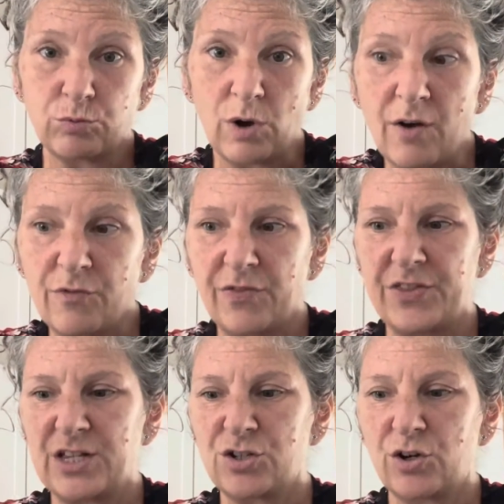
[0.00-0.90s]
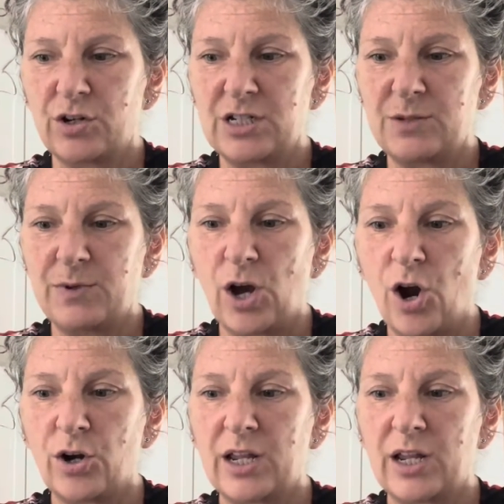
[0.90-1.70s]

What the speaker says: rough and things that are going to be hard.